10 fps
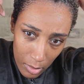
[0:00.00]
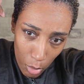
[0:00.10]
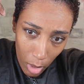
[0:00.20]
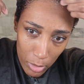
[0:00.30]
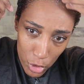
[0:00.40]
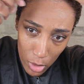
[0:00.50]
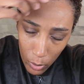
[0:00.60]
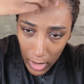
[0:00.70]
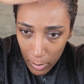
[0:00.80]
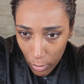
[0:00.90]
Probably should have
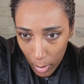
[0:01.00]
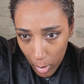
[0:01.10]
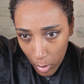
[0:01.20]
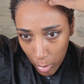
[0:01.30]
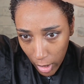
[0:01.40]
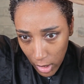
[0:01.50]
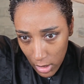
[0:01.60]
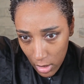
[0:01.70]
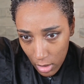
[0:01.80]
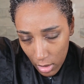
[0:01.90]
wet it before I put my
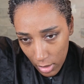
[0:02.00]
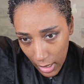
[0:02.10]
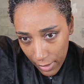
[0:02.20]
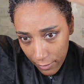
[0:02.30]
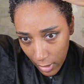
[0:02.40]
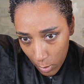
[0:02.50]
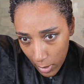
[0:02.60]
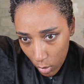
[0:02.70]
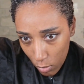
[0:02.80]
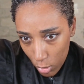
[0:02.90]
product in. Not even following
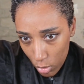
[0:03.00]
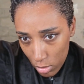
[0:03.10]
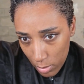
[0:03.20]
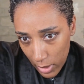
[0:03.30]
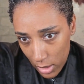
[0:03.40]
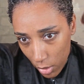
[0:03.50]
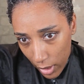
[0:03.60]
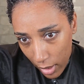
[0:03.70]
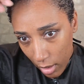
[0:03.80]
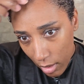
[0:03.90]
my own rules, but it's
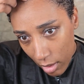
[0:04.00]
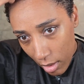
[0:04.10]
okay.